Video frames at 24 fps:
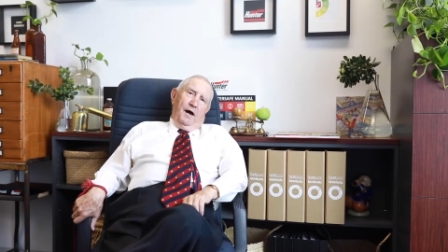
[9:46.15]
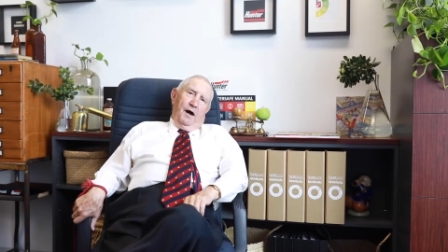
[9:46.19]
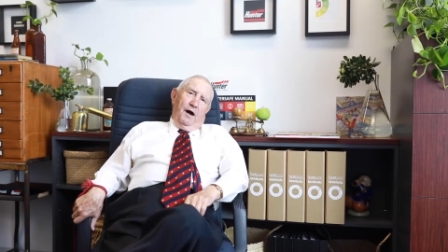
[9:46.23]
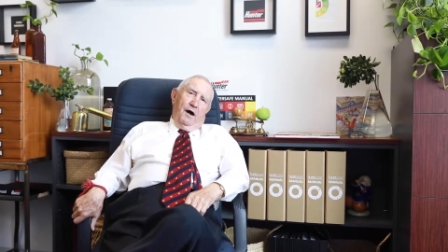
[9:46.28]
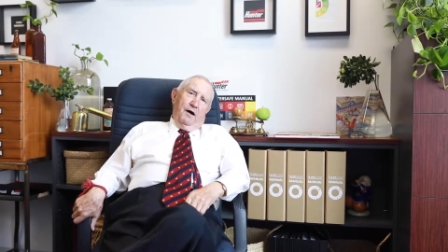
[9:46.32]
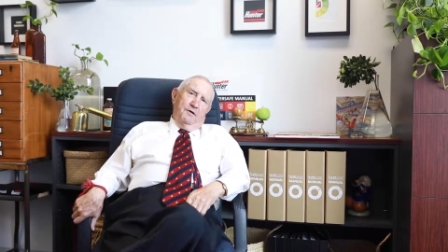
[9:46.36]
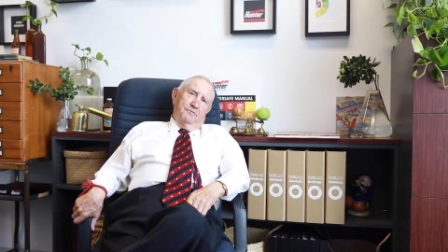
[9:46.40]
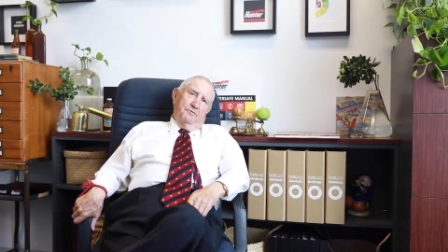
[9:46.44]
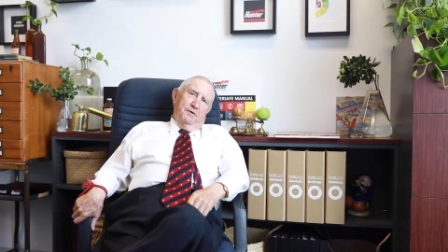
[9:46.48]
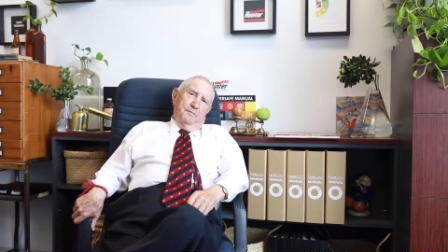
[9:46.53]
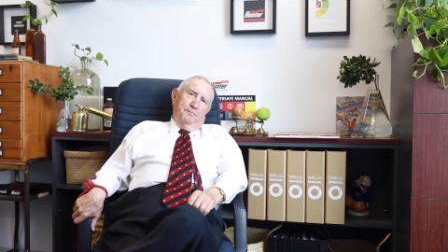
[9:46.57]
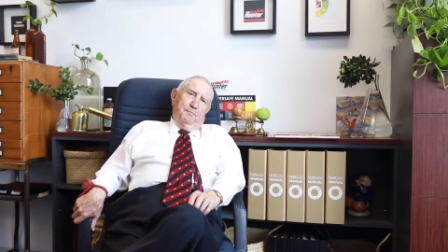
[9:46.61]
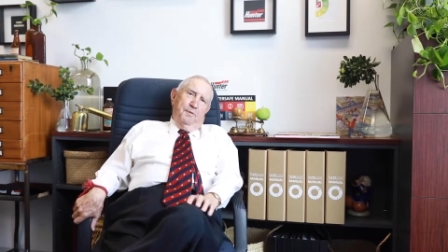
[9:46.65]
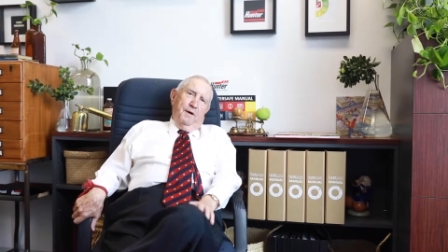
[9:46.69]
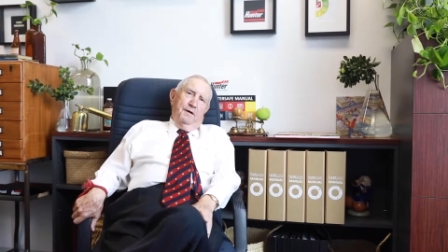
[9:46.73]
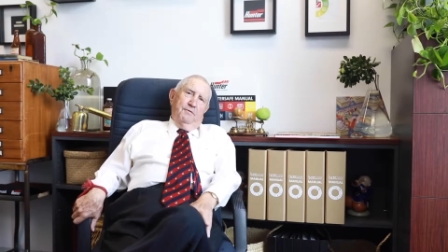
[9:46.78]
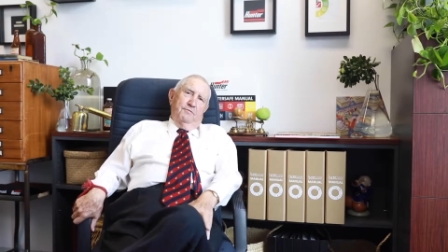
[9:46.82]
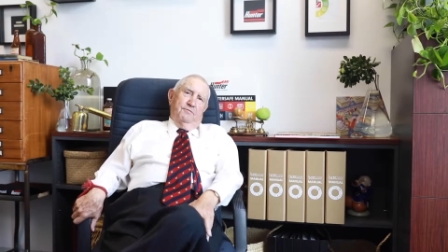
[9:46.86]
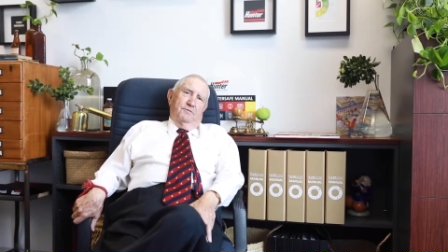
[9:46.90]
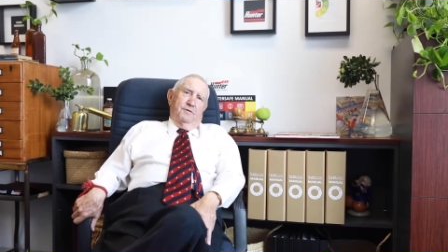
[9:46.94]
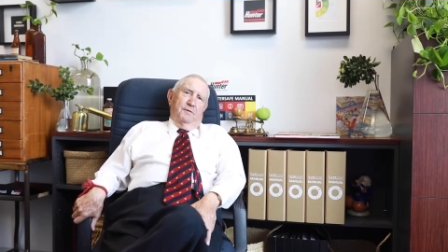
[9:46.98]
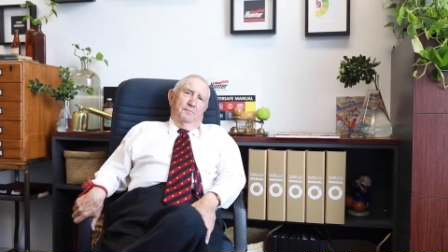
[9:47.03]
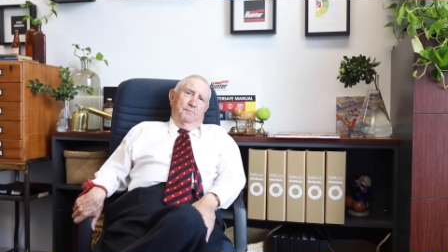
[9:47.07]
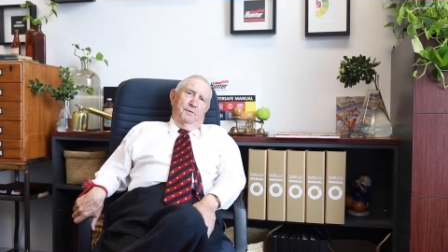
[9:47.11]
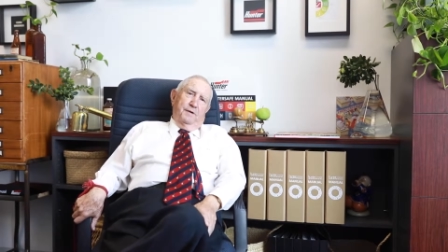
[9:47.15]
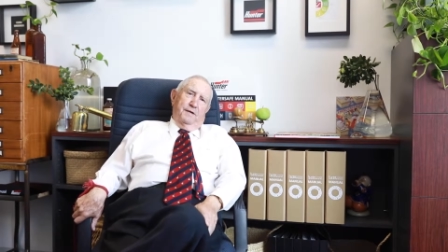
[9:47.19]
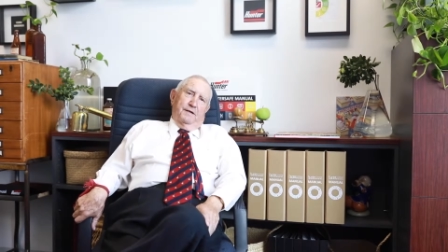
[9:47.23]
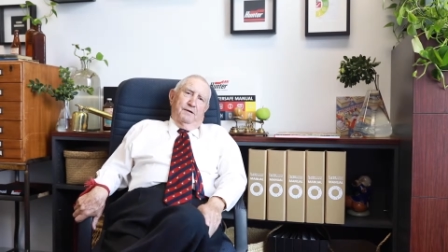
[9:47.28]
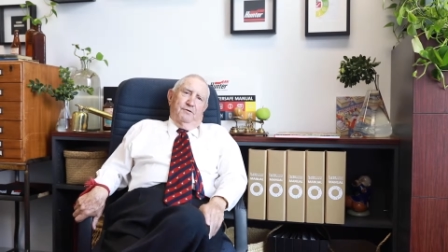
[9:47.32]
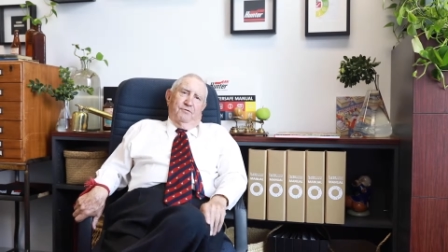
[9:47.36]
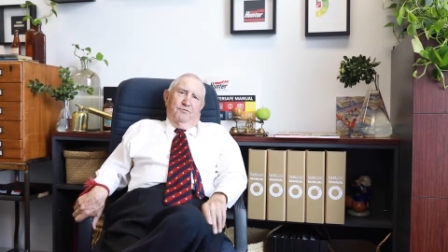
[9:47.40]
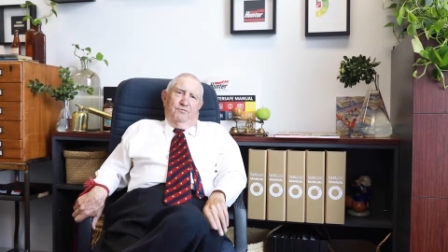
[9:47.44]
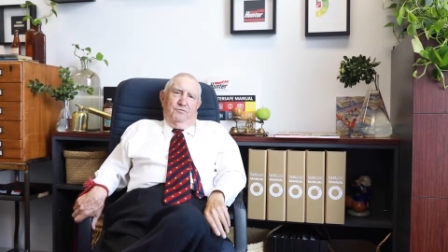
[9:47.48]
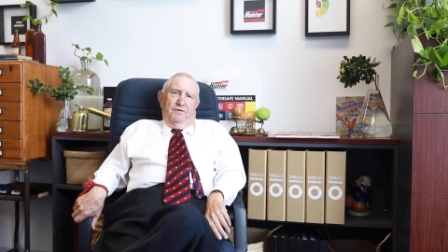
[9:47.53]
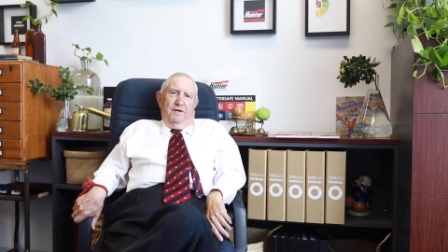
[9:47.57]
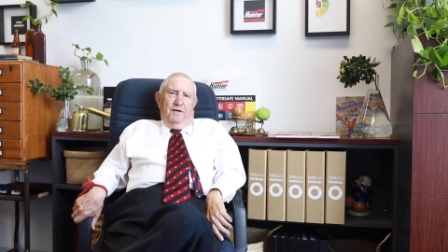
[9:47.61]
I suppose the
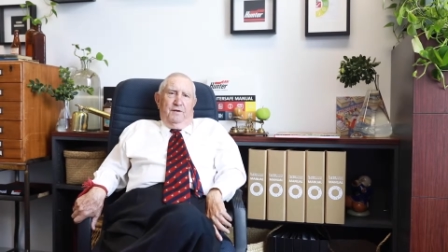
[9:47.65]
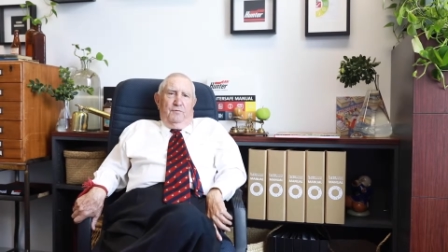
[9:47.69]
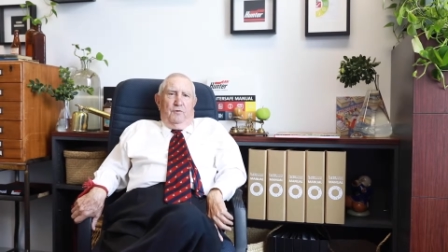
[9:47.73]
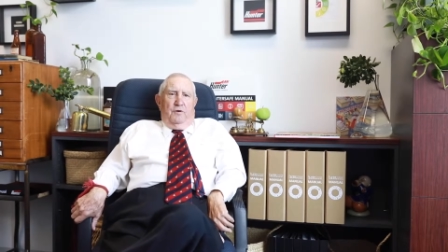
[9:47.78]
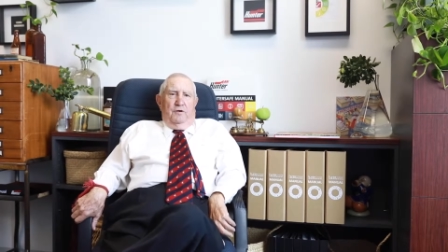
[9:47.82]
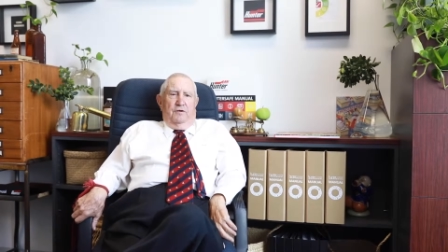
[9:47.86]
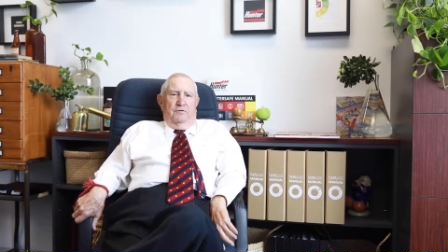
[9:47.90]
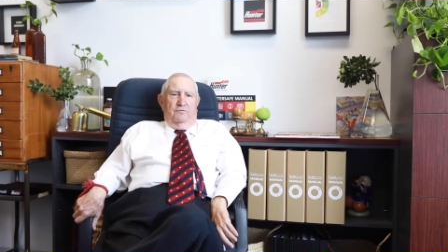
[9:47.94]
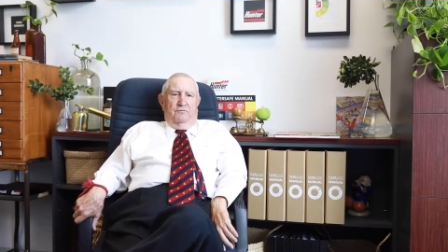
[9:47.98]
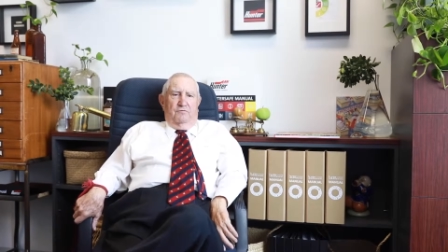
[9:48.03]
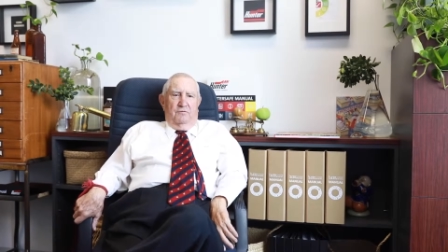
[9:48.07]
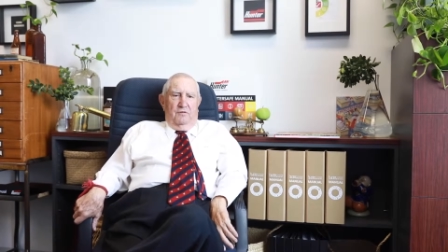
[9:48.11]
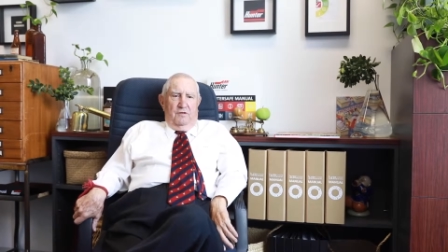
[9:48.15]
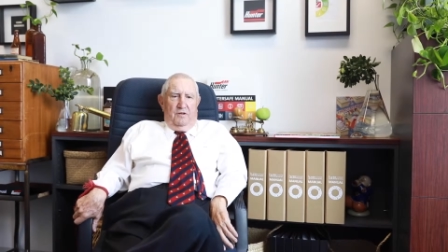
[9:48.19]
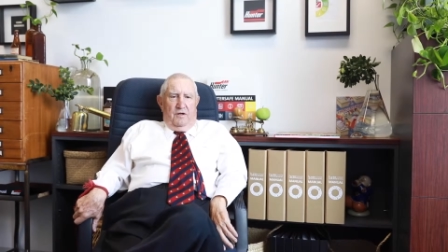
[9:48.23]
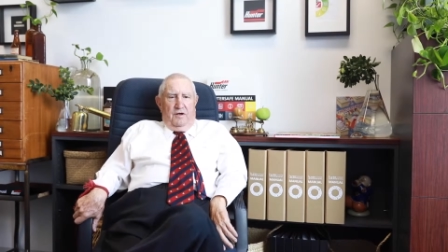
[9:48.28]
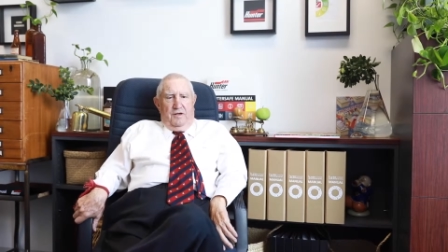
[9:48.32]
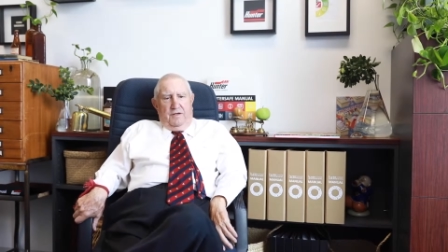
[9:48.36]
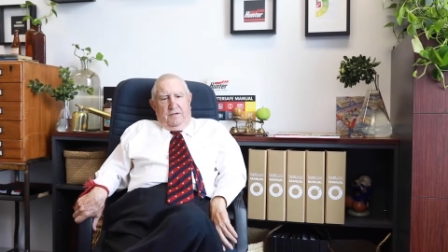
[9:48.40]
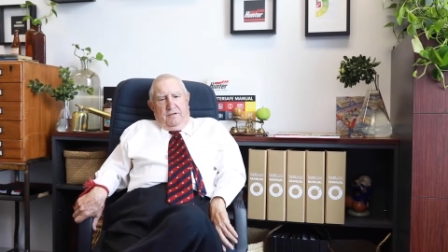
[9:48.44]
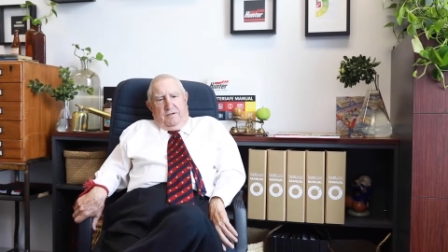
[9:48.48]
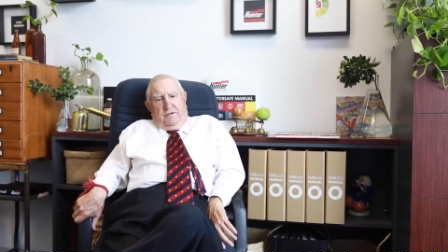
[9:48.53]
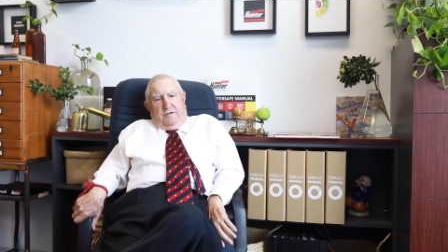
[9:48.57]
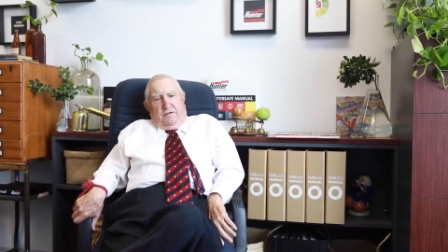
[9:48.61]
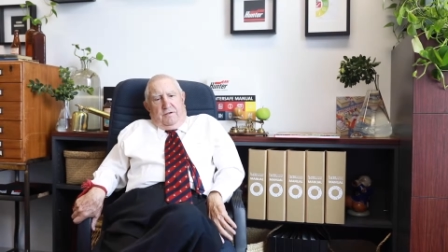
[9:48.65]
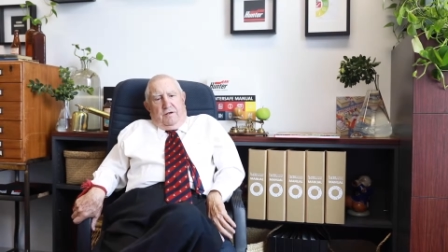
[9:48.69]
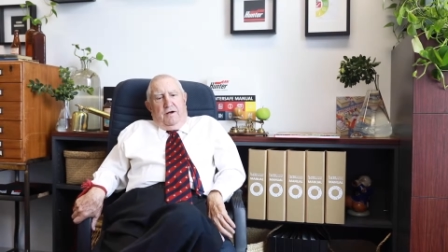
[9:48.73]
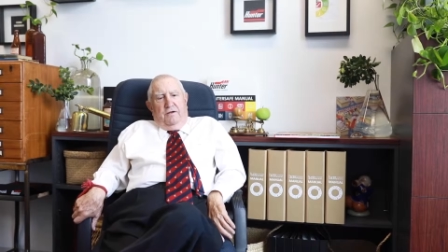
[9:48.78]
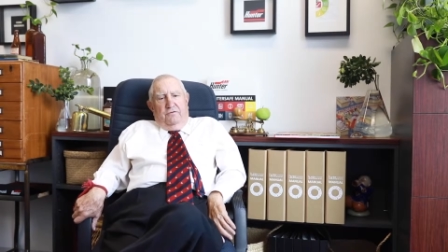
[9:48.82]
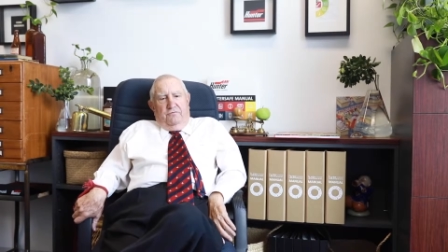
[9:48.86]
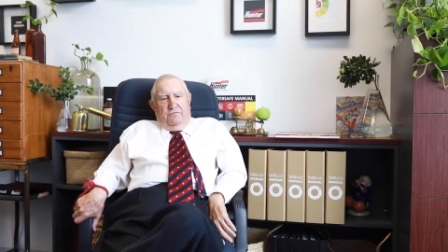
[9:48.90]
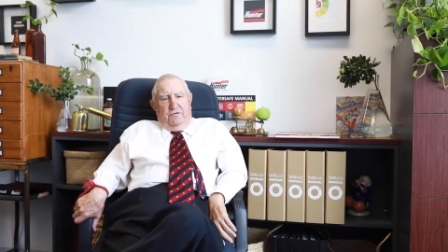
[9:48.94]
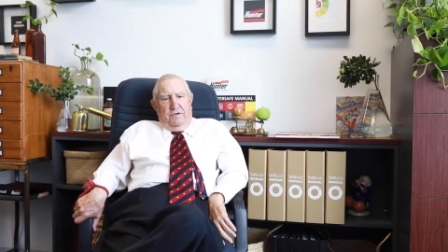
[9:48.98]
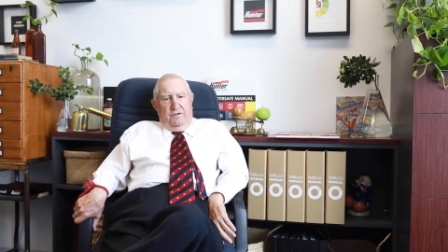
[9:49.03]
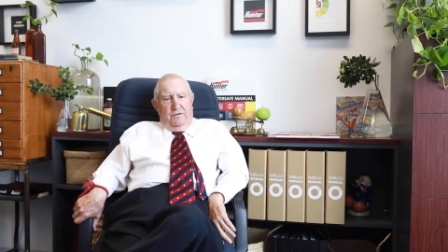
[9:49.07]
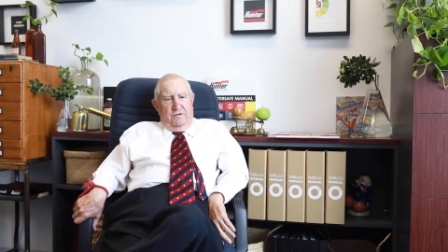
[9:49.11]
biggest thing was, like I
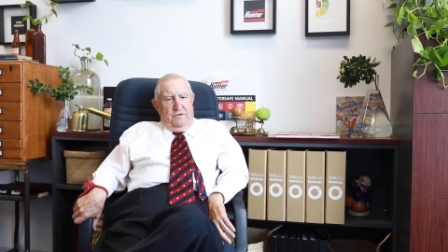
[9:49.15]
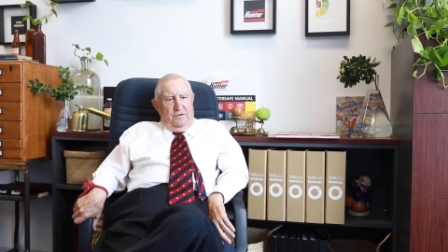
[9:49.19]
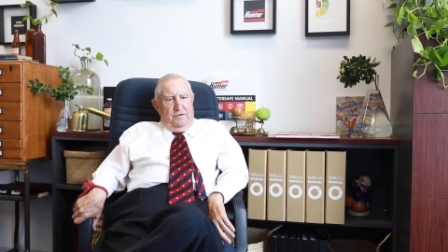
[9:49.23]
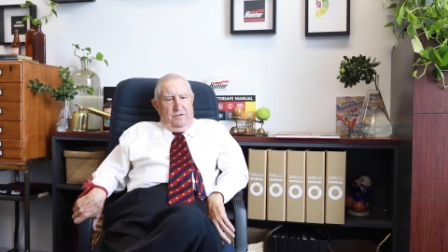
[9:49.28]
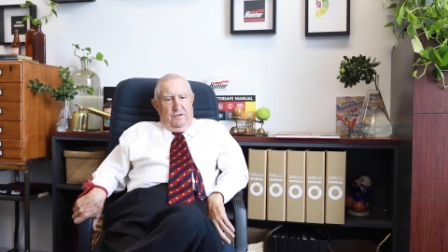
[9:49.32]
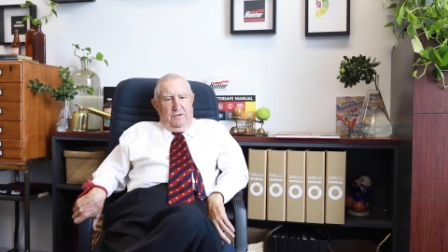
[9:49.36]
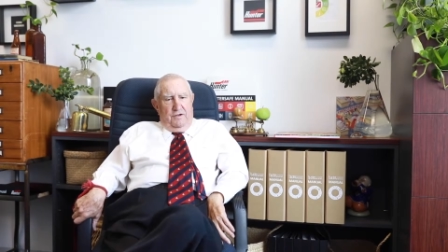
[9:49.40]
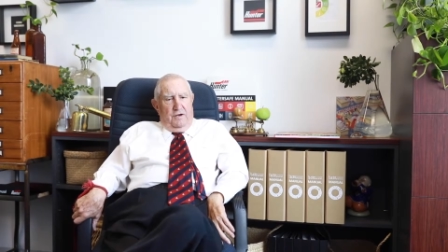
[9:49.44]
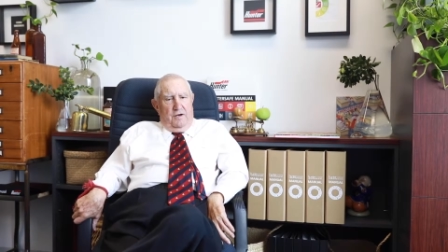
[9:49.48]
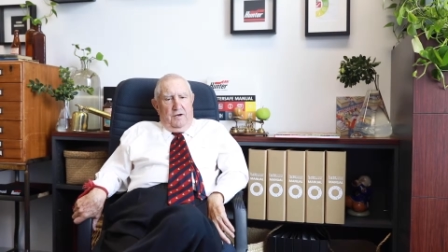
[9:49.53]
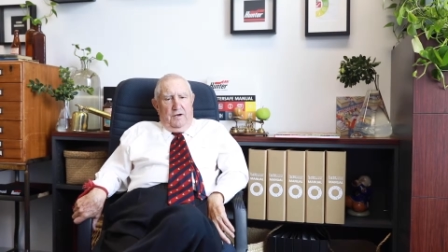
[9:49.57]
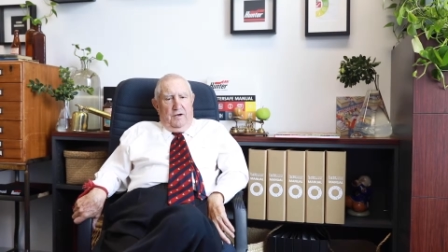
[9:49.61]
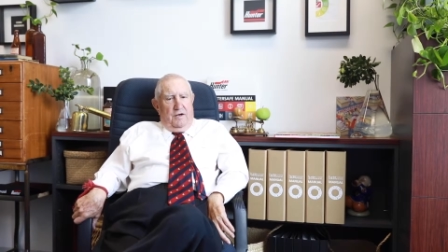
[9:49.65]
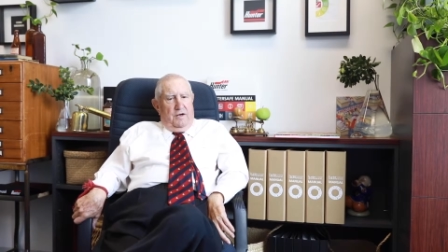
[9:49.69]
said earlier,